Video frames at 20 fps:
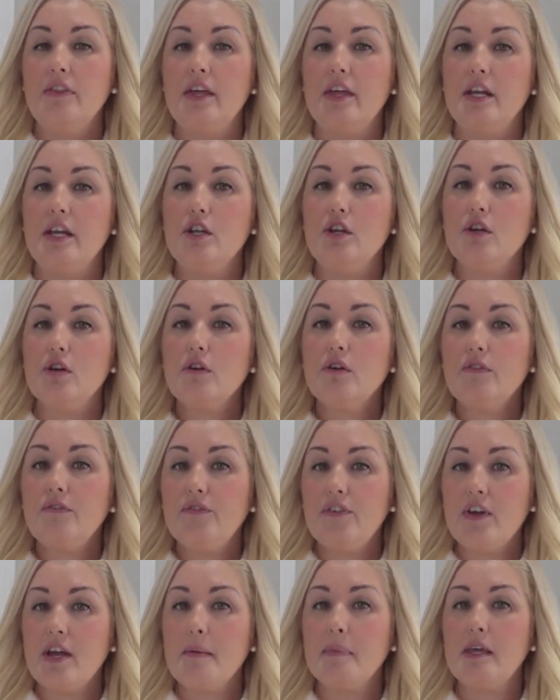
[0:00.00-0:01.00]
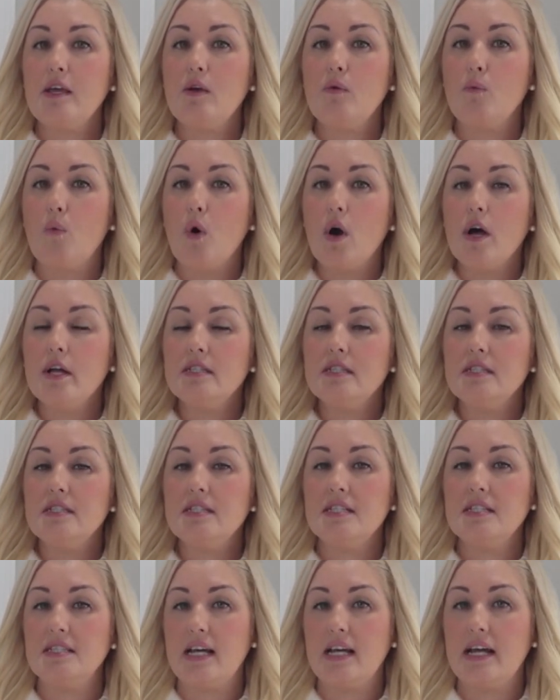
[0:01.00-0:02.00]
then your family wants
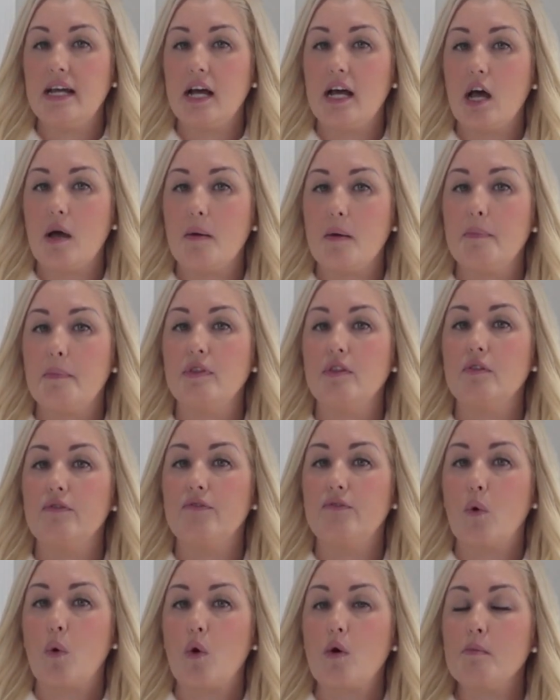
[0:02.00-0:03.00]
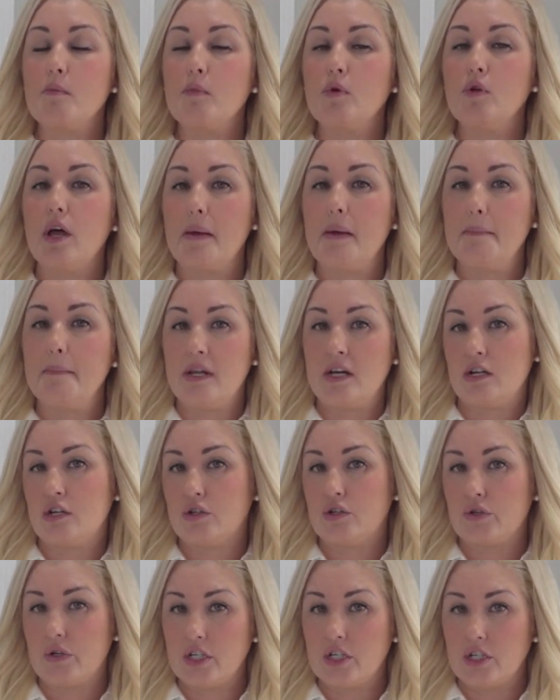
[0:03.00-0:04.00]
to set up the formal
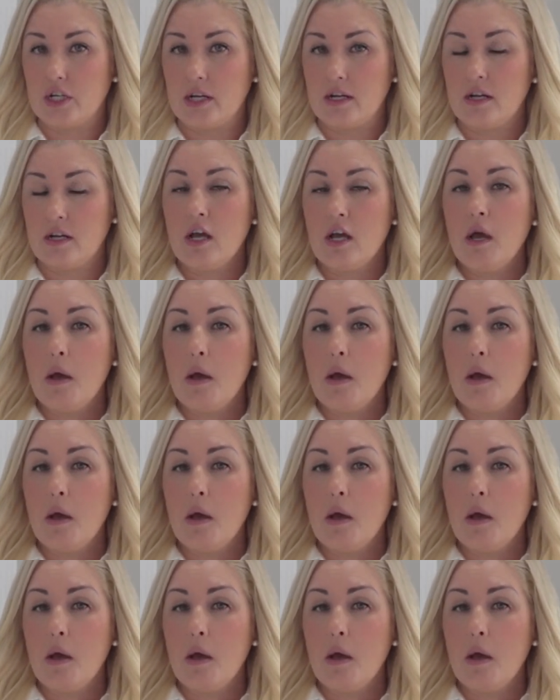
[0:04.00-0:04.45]
administration.